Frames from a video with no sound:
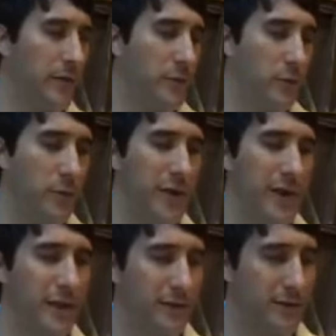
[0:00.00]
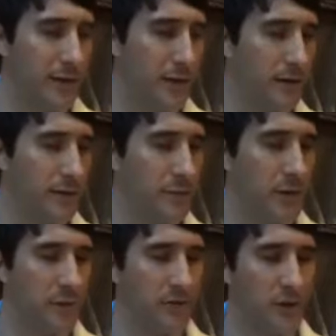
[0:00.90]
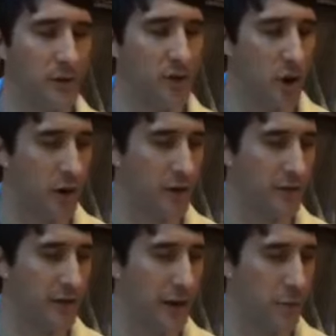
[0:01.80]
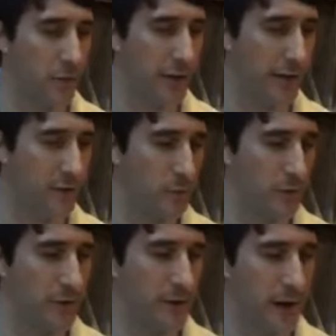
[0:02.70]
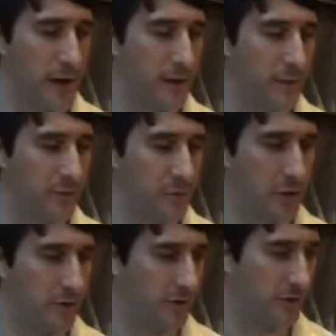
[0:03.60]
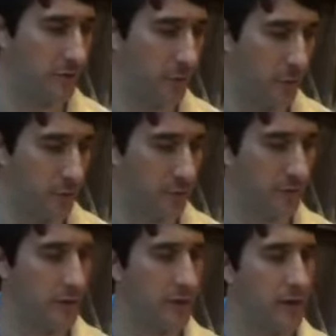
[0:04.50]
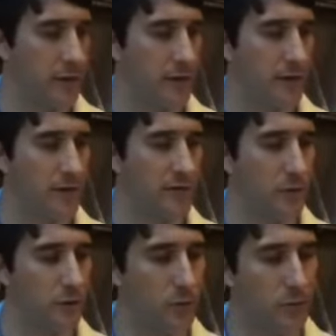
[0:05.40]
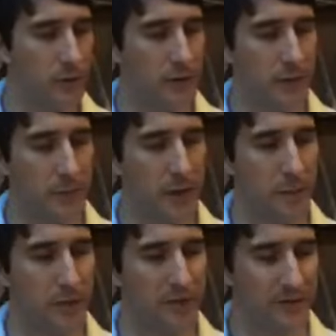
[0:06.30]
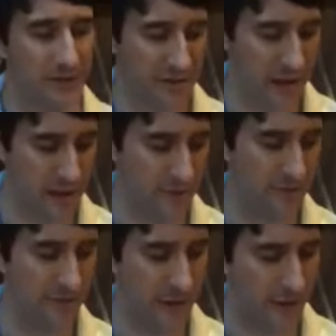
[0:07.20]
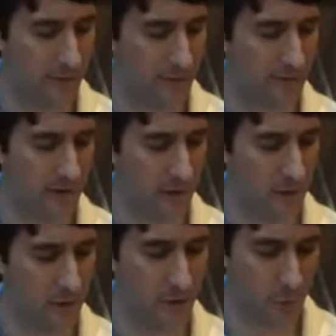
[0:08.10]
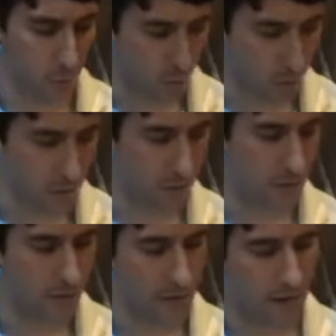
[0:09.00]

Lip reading: Even when we can't see it, sometimes in our darkest hour, that's when the light comes bursting forth. And so, Lord, help us to stay in faith, to stand on your word.